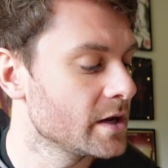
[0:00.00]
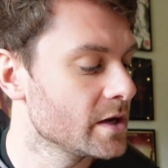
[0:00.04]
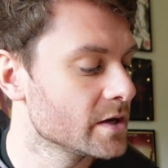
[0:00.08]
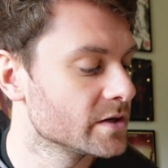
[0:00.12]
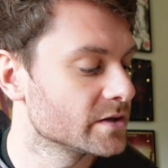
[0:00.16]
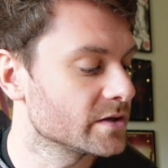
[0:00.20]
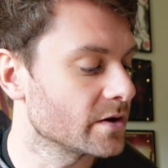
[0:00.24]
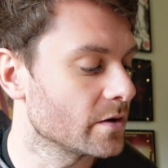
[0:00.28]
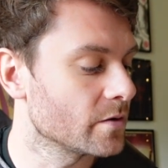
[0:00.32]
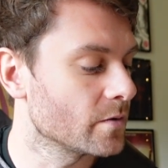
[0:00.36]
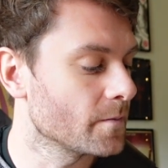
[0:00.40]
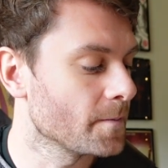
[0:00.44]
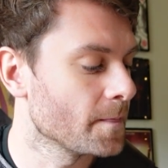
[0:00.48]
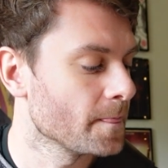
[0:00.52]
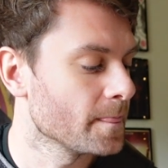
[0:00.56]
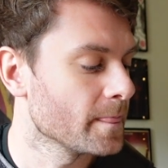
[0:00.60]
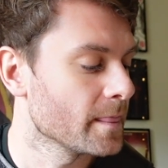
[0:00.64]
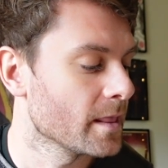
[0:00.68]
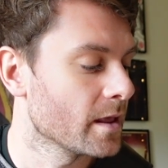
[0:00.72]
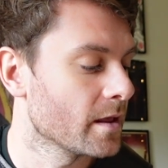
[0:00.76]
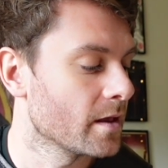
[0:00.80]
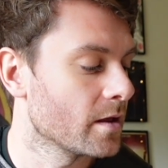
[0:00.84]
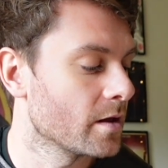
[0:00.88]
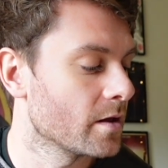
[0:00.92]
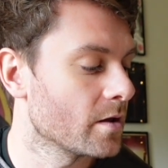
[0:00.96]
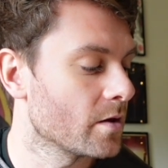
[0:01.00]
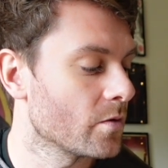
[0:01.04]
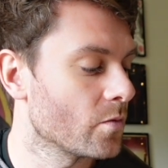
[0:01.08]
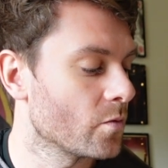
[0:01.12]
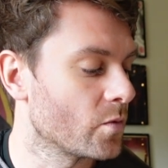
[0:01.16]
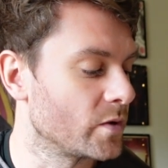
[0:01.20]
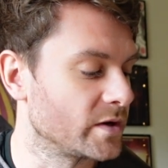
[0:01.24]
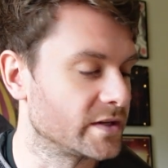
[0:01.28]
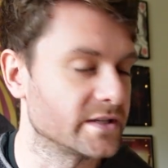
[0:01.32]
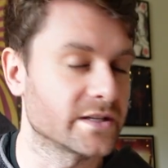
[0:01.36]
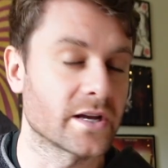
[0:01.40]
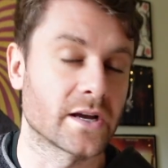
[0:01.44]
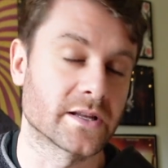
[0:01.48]
So
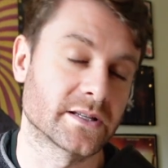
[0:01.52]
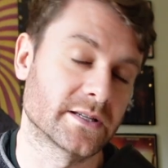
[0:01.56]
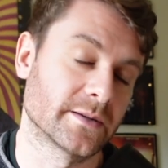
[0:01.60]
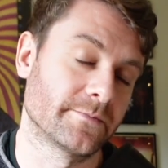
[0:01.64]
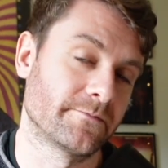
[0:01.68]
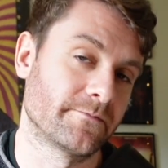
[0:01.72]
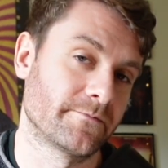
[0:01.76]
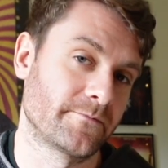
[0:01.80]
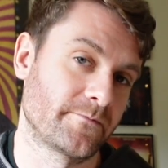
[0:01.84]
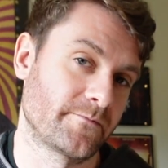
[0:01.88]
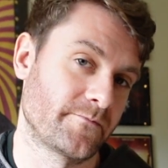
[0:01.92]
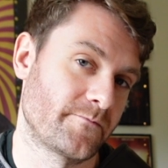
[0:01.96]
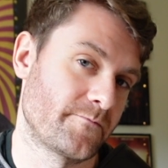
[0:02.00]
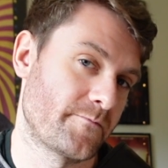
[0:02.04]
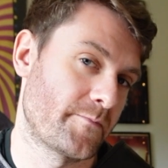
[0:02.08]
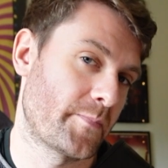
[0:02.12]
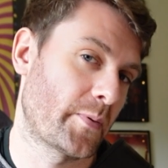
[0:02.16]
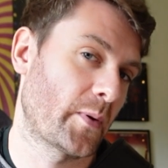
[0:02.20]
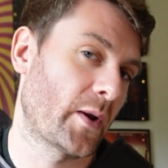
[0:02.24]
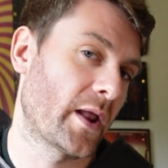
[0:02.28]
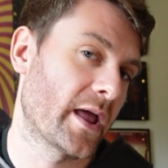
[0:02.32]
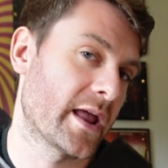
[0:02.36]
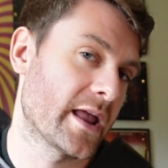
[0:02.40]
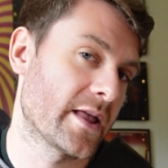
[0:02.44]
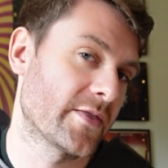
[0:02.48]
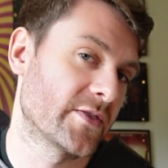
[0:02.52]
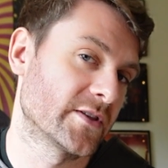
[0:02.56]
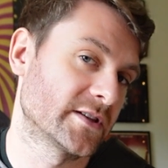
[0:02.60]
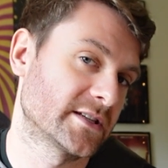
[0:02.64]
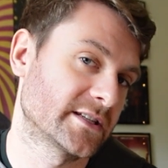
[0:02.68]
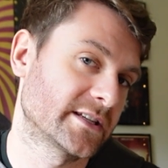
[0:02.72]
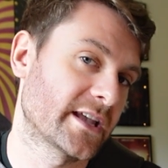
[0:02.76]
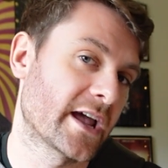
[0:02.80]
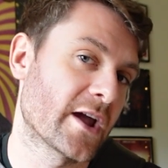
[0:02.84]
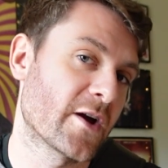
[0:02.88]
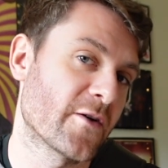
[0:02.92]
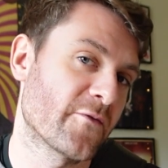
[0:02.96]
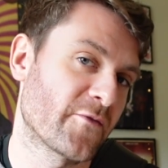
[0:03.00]
we start to play the
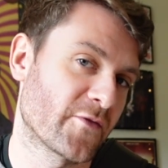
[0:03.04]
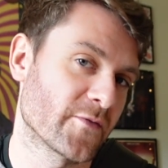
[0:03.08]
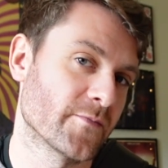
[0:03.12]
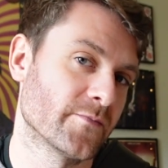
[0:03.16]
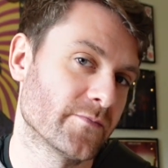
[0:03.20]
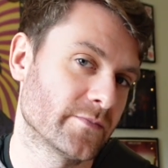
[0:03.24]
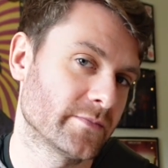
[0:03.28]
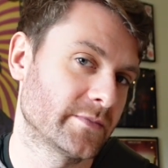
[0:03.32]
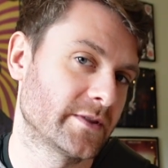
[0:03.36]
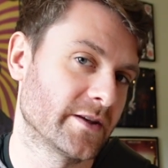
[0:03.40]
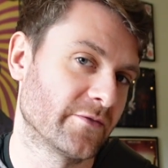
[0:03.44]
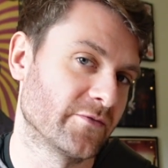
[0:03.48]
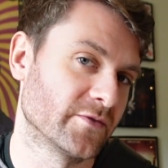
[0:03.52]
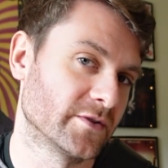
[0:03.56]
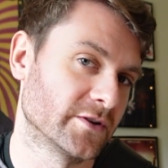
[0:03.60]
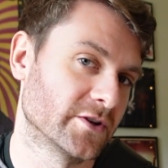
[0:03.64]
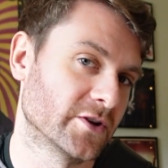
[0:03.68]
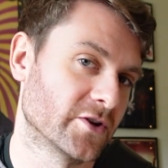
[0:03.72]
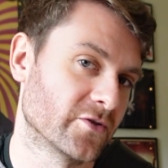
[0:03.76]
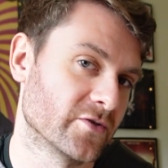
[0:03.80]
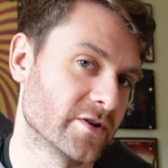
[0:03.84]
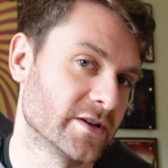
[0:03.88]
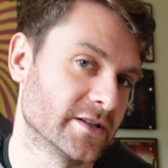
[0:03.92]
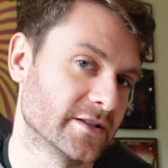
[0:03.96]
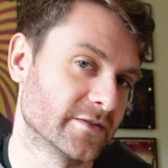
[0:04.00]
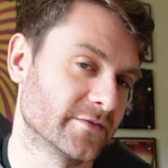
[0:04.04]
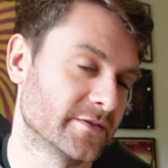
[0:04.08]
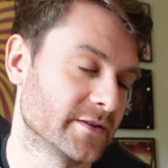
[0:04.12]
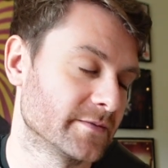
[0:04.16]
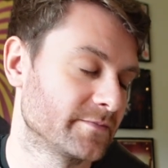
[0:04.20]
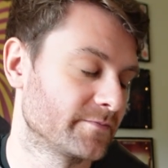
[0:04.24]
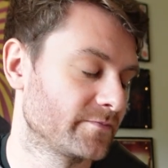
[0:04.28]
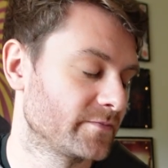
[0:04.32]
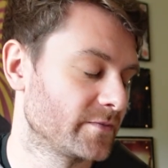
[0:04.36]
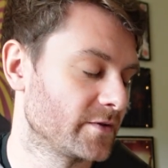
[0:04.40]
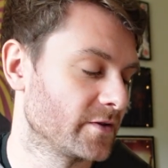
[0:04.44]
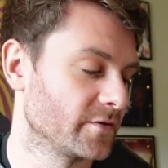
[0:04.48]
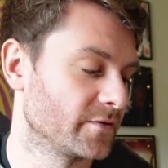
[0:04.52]
scale from different degrees of the
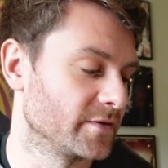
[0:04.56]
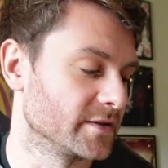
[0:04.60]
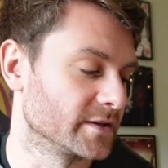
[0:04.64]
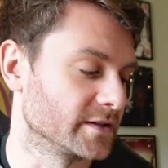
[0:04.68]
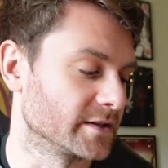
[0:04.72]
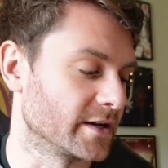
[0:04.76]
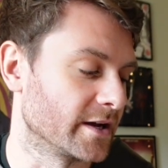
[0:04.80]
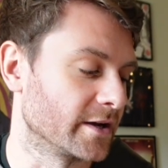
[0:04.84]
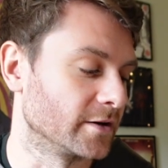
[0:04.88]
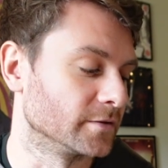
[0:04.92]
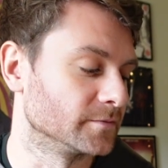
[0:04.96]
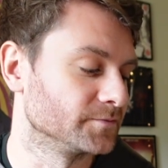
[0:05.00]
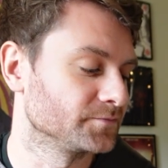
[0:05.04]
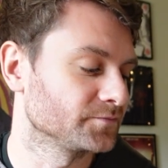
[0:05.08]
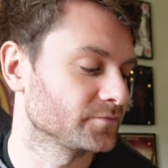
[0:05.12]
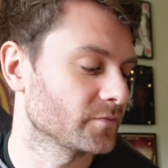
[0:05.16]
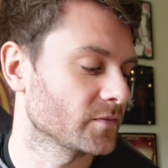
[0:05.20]
scale.